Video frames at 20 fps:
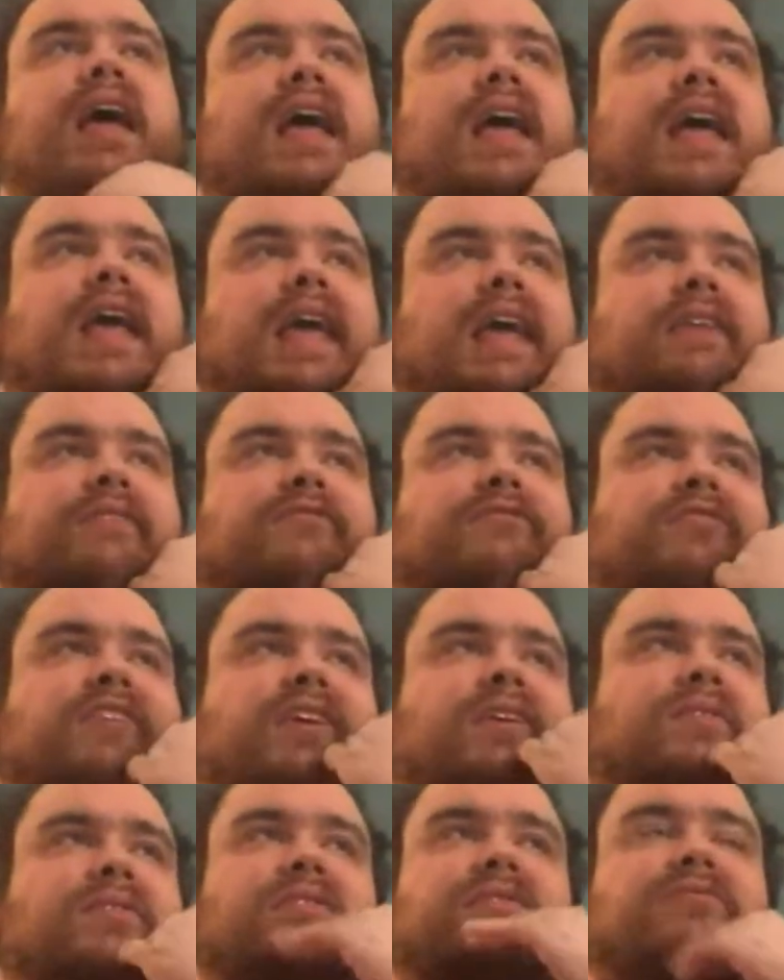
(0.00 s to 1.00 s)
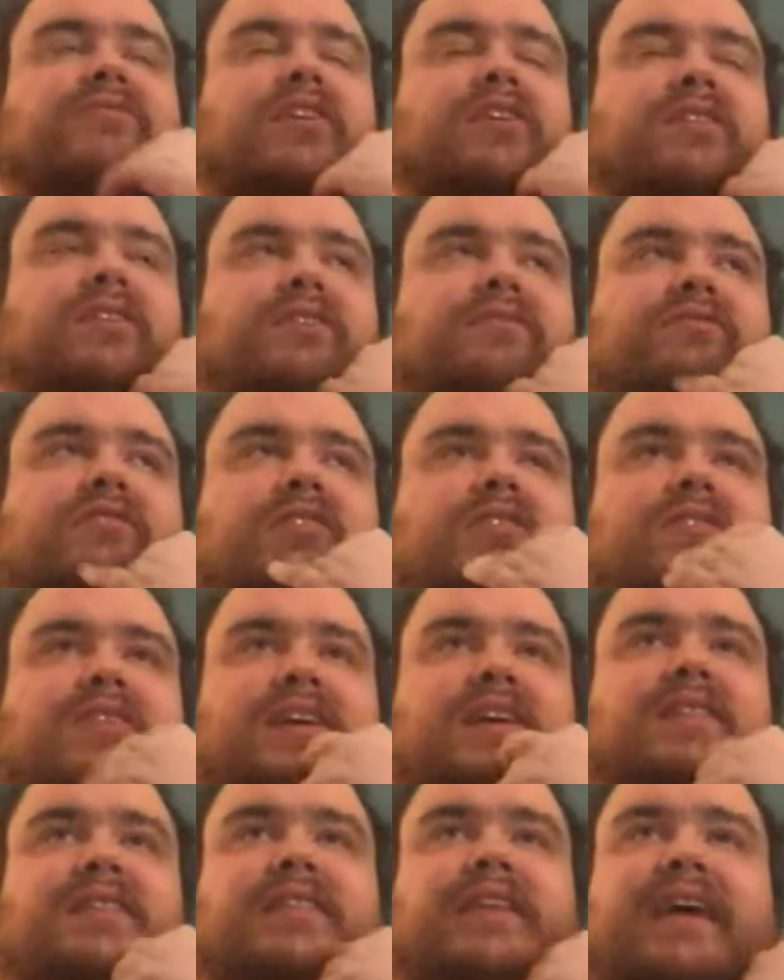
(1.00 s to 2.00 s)
a very, very,
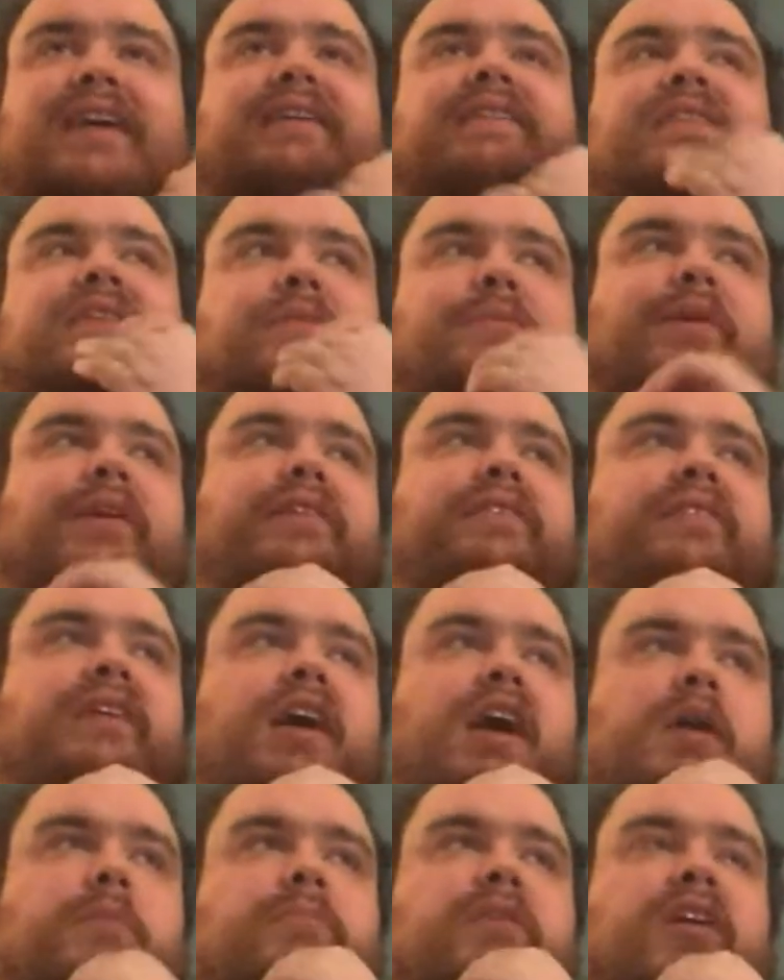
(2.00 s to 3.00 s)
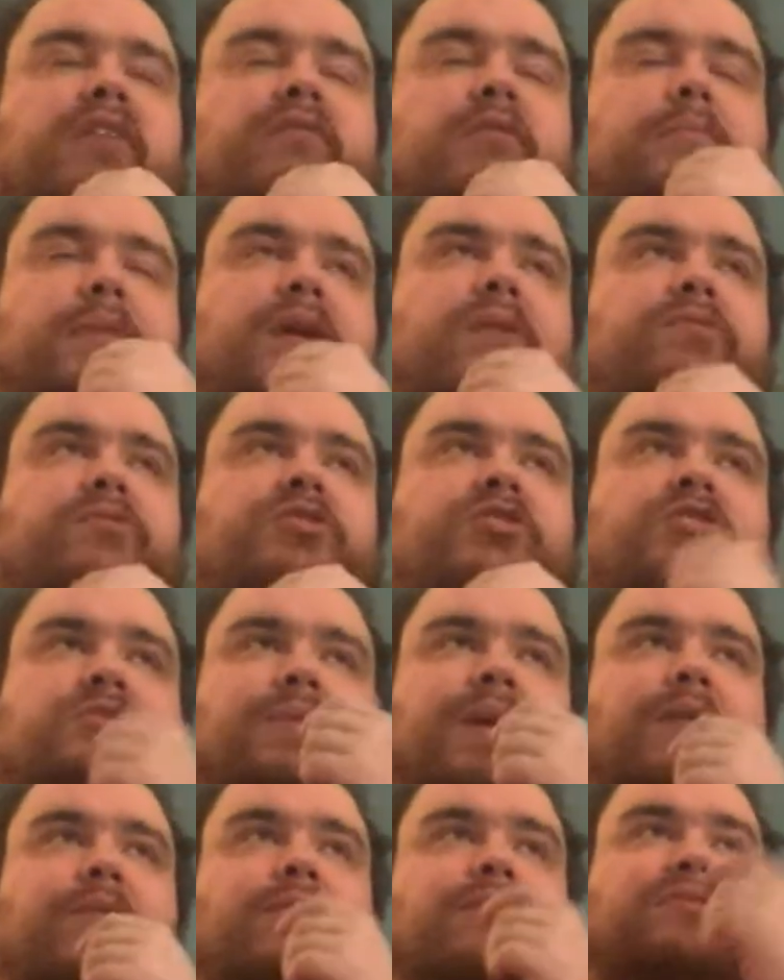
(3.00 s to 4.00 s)
very lengthy runtime of about
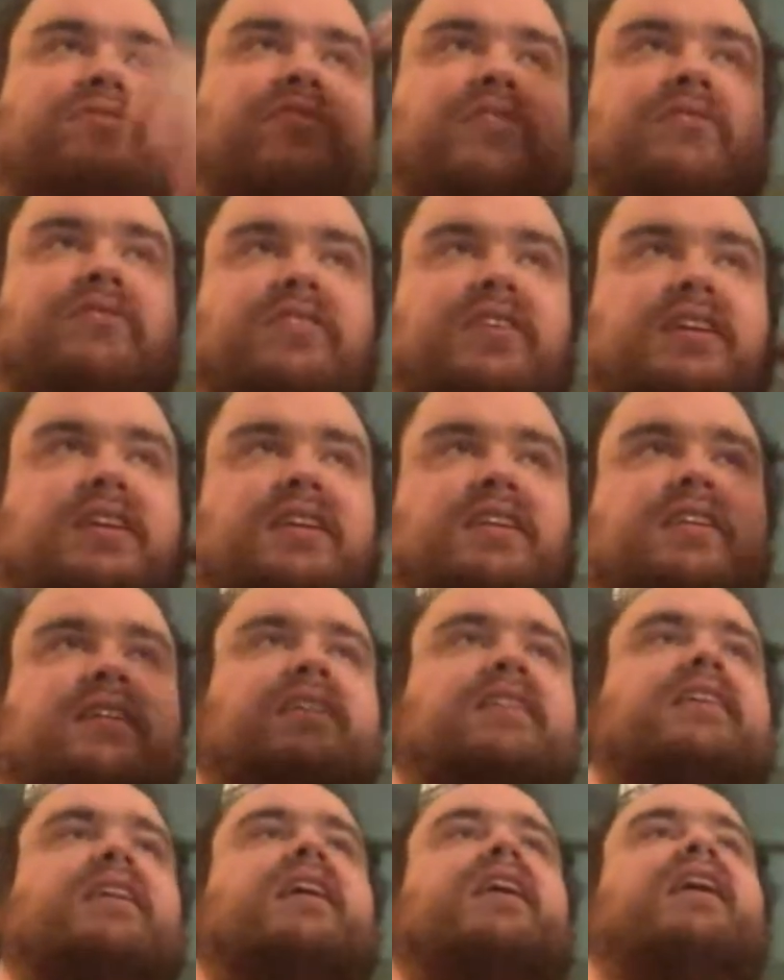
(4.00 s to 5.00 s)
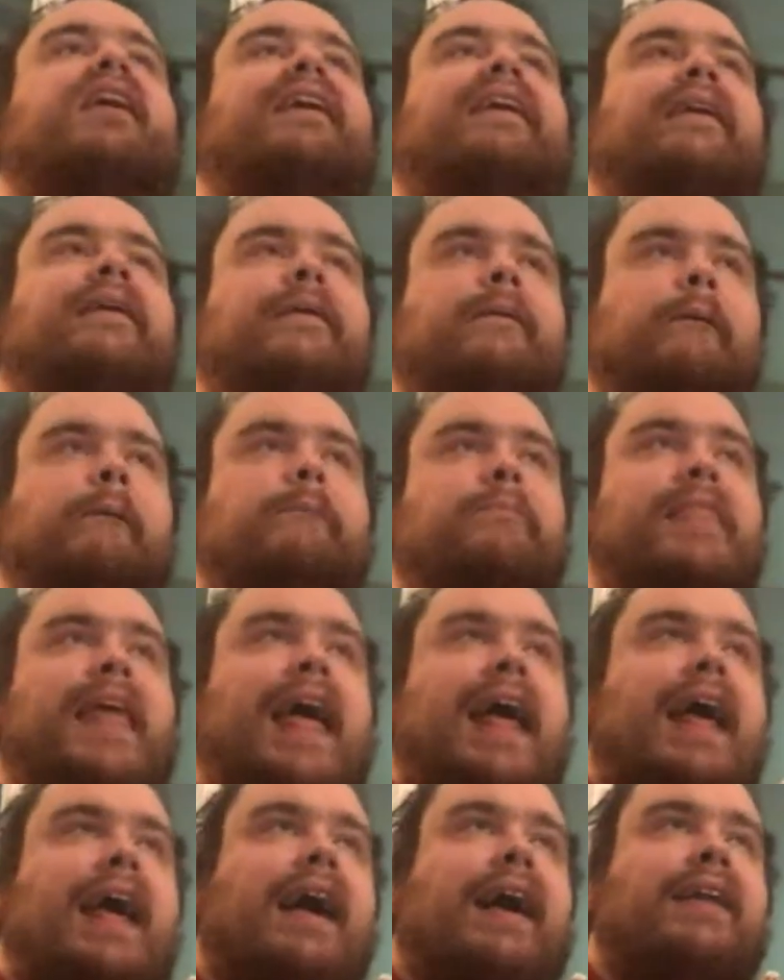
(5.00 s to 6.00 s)
2 hours 15, and
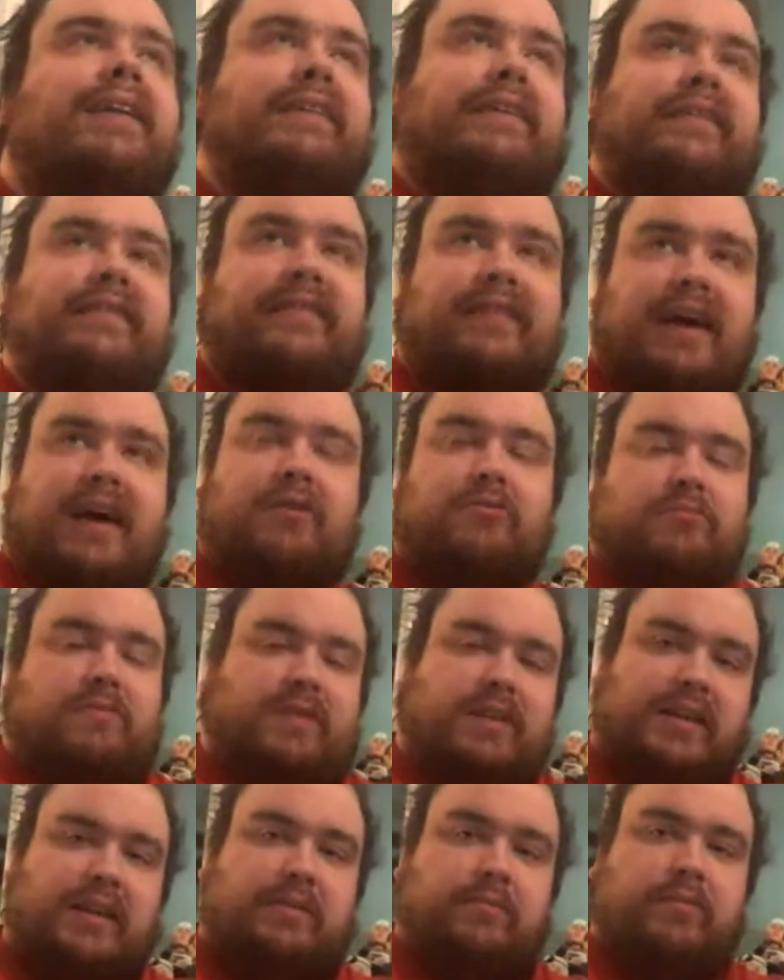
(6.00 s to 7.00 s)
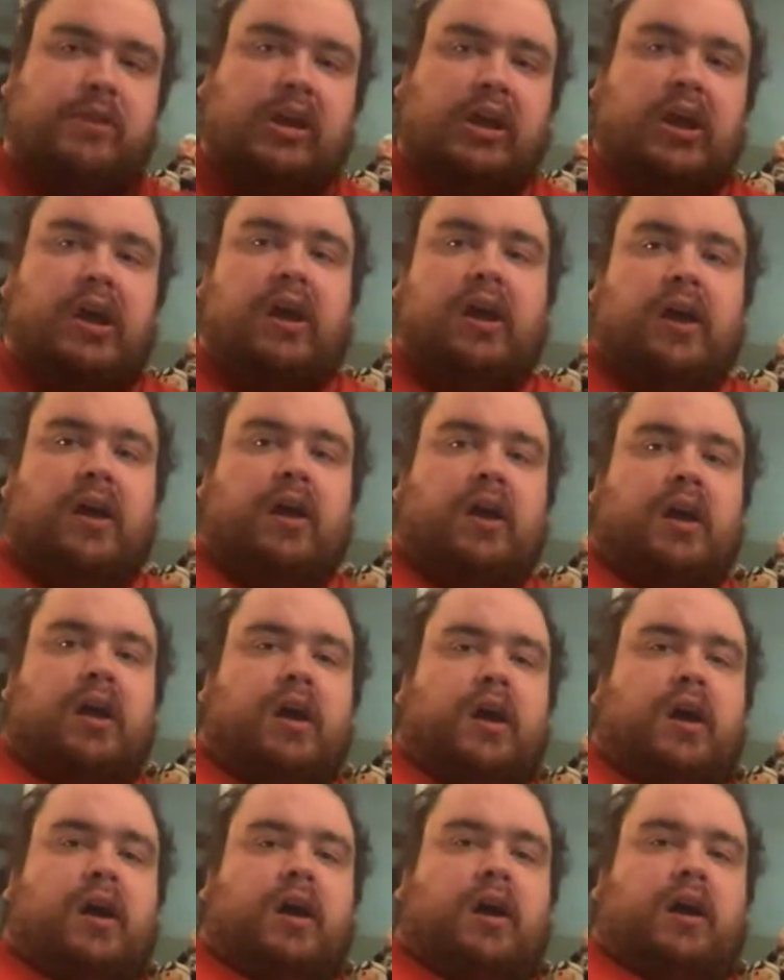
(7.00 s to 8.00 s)
it is now in
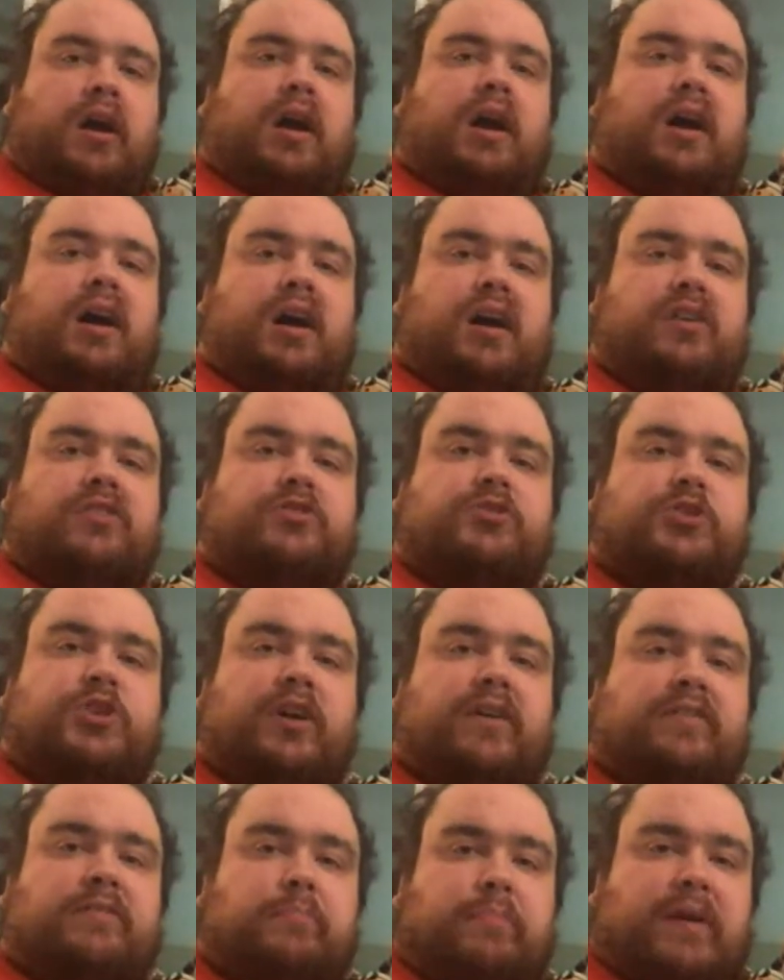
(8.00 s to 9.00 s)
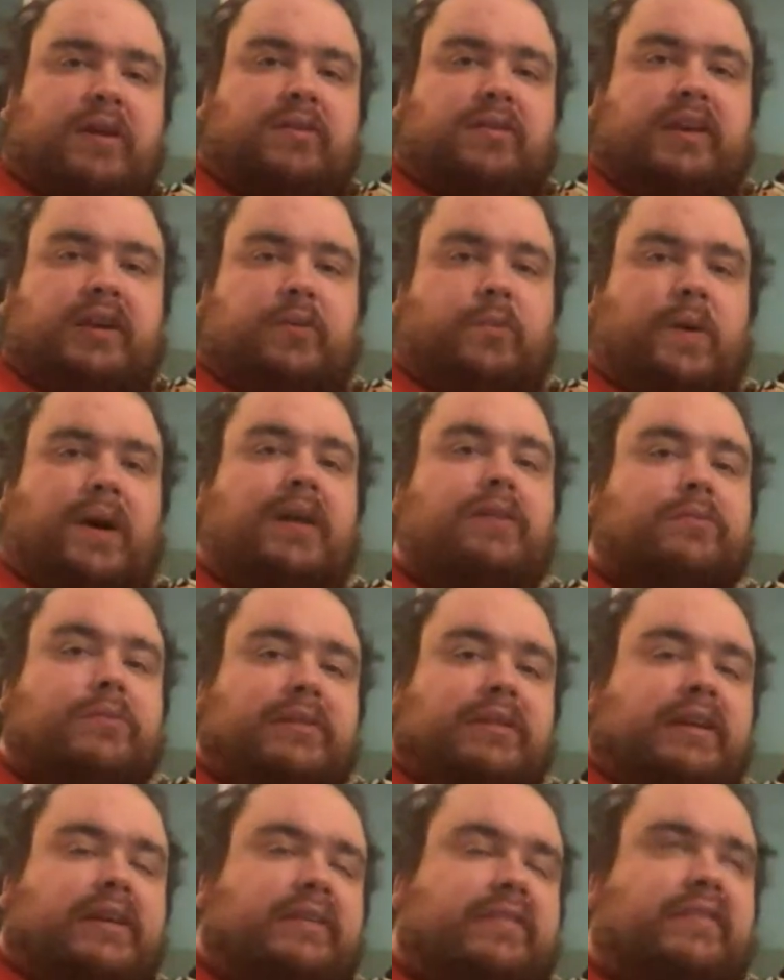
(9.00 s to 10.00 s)
just barely a wide
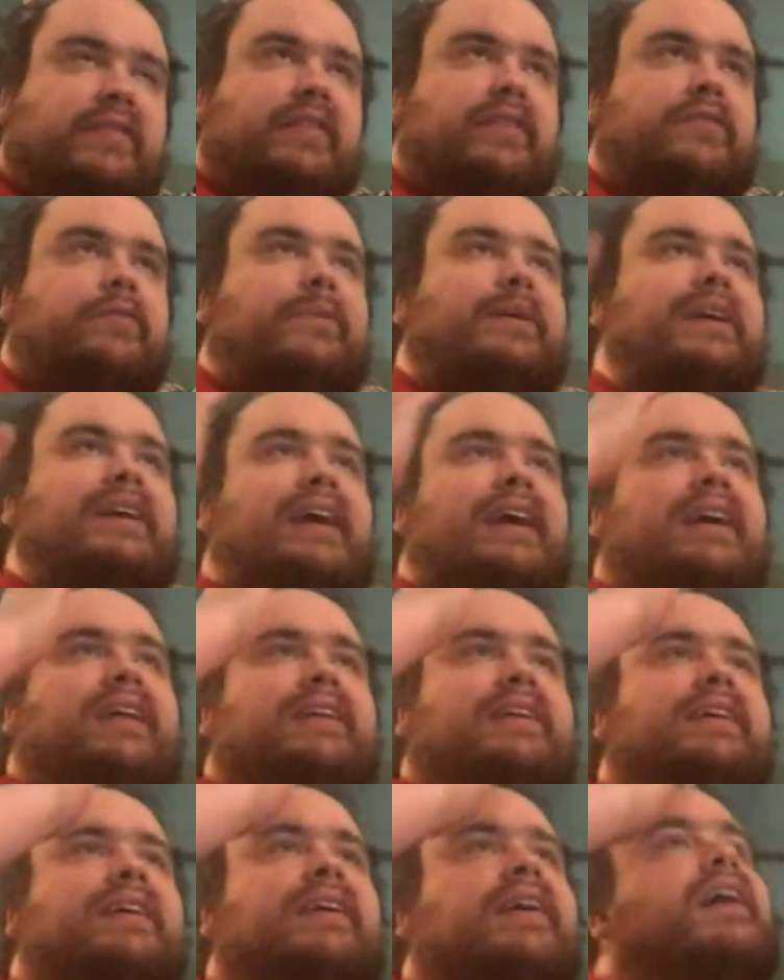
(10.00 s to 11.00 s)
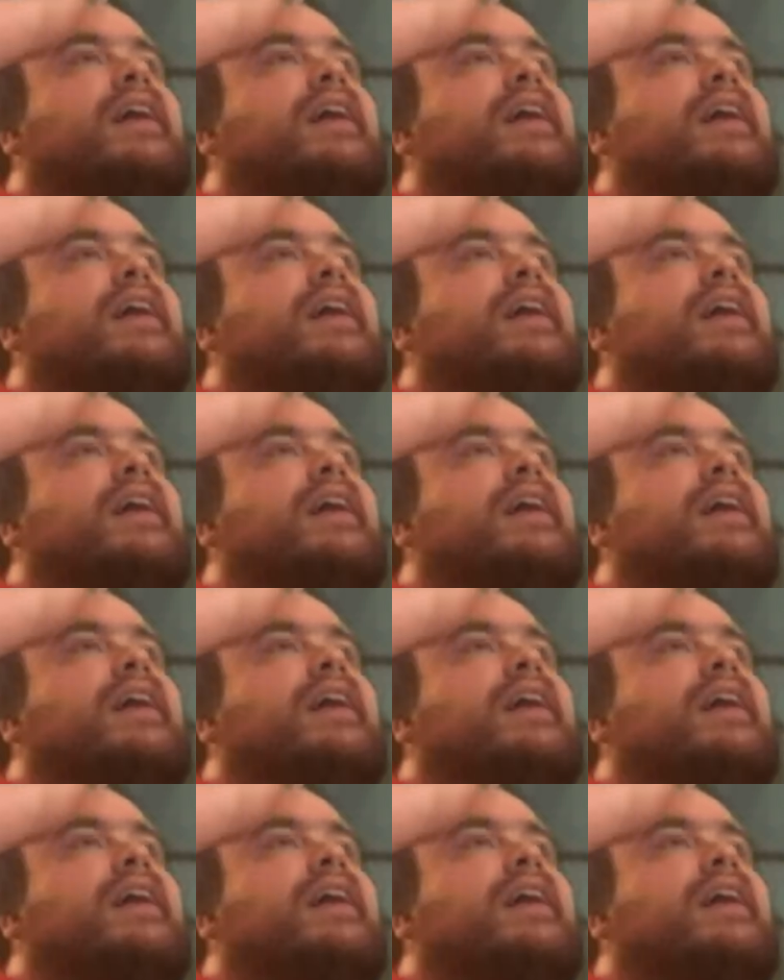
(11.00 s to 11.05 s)
release this weekend.